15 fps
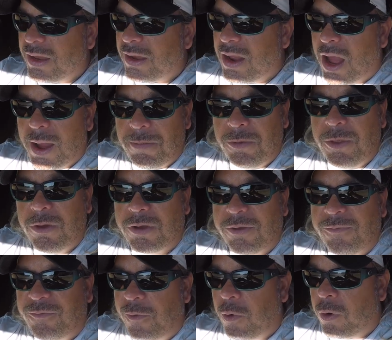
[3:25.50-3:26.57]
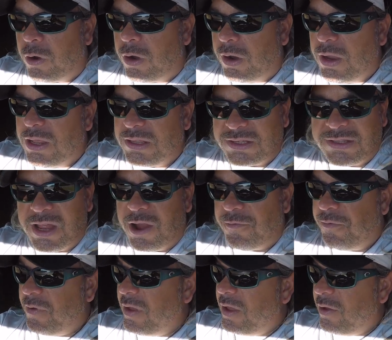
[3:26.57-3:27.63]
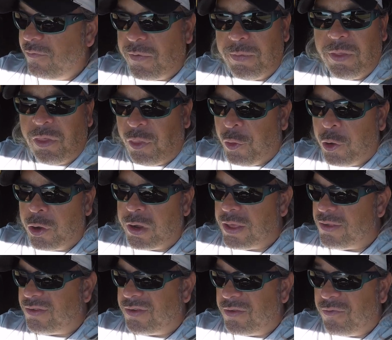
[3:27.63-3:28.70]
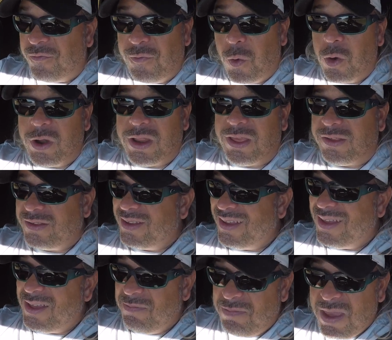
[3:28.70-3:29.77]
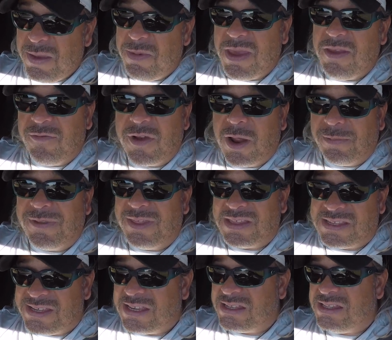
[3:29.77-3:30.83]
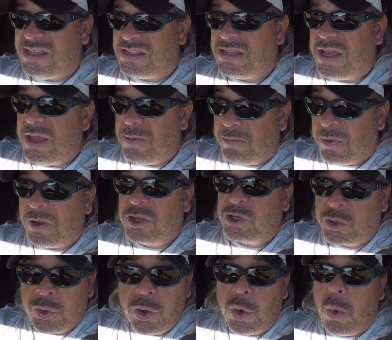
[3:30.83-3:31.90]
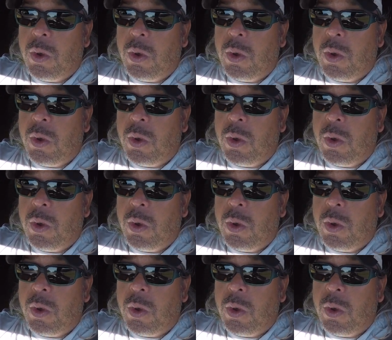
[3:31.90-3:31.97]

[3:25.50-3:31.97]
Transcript: I'm looking for stuff from the 30s, 40s, maybe even up to the 60s, but true